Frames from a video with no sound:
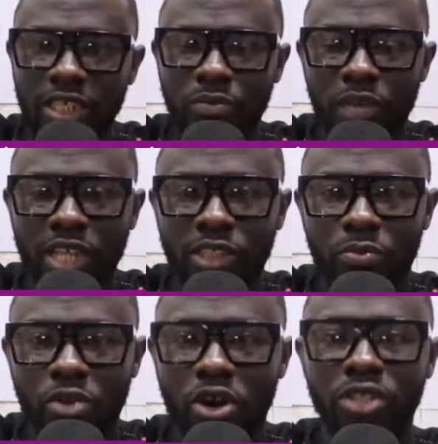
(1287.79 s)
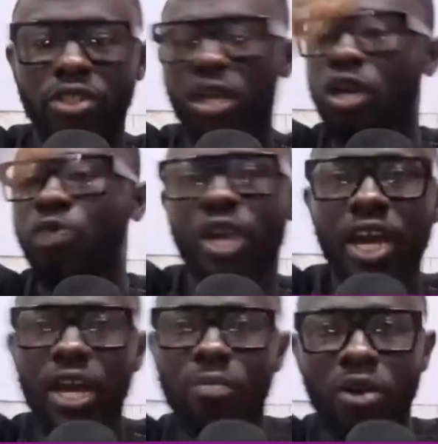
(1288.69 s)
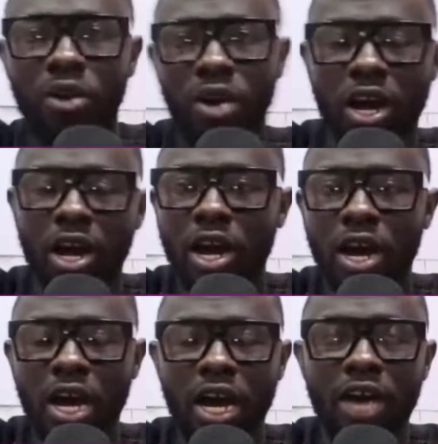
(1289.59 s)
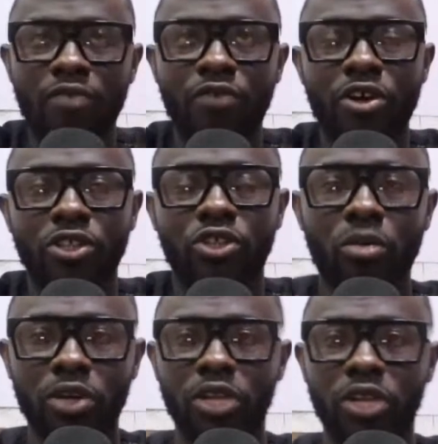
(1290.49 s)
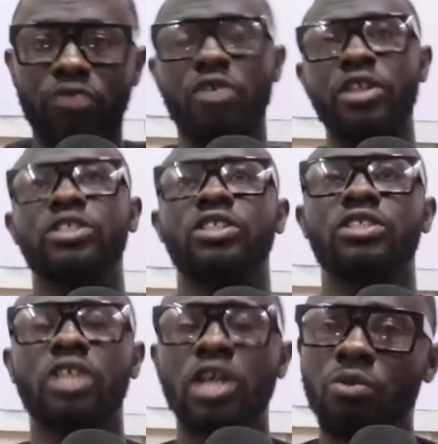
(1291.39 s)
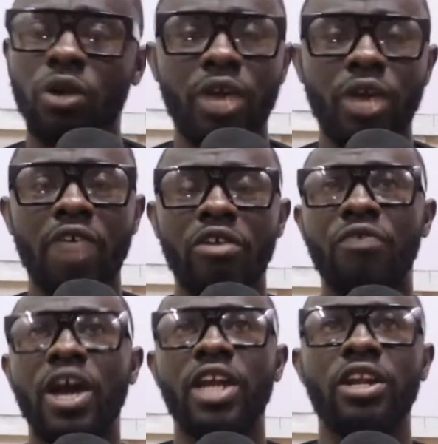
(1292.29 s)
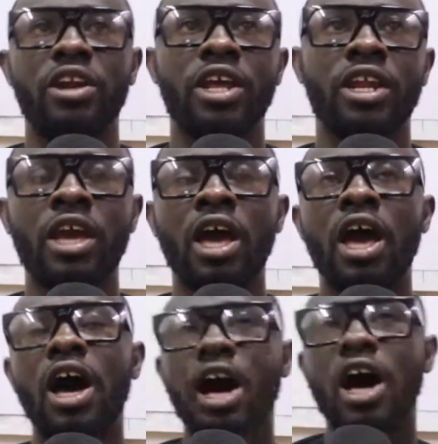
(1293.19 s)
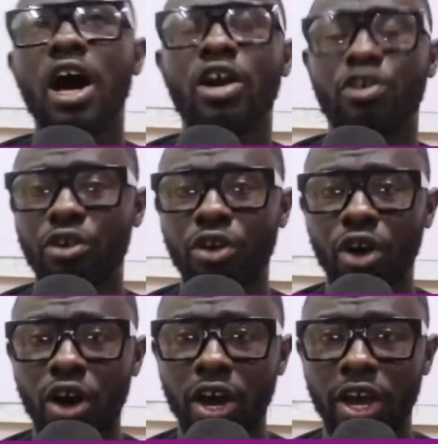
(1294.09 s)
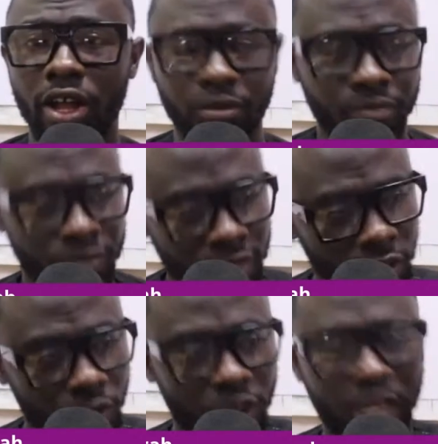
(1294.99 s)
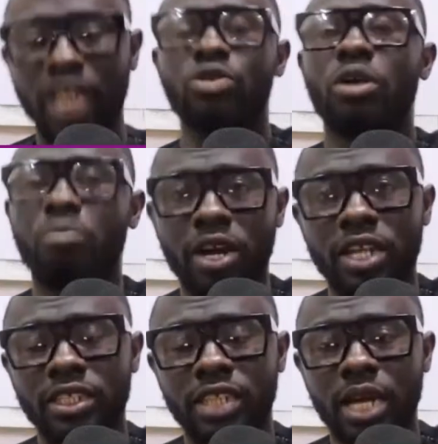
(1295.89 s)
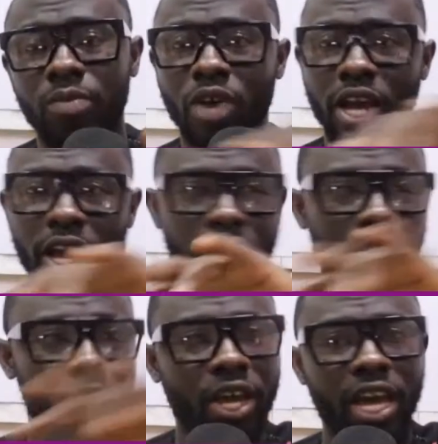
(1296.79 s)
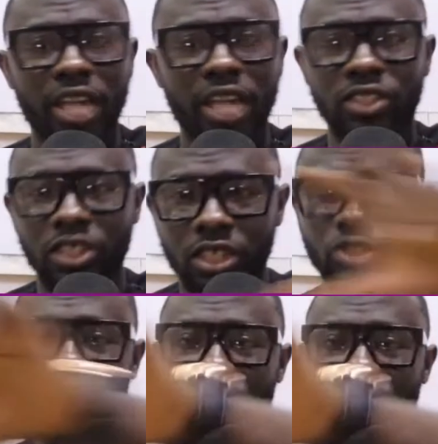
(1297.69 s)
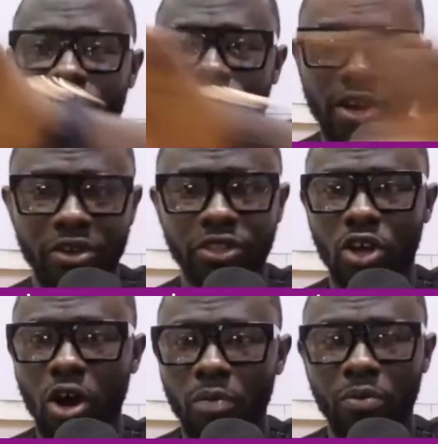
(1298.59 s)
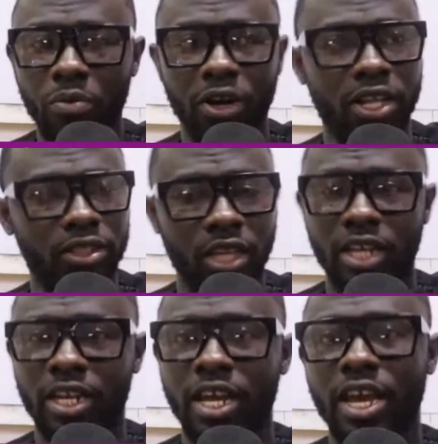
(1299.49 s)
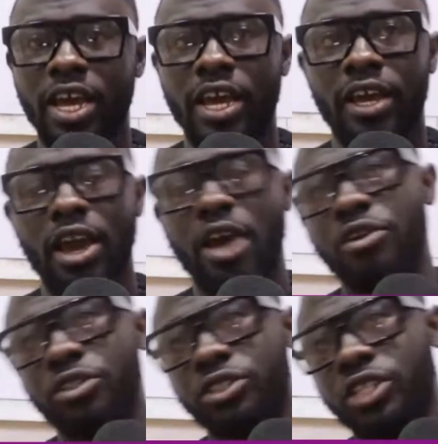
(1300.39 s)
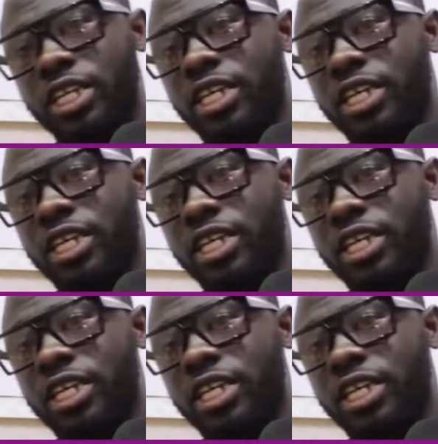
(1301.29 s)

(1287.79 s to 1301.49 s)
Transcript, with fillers: split point, we get a, uh, a uh, various component. For instance, when we are refining uh, crude oil, we get to a point in time where we get it into its various components the kerosene, the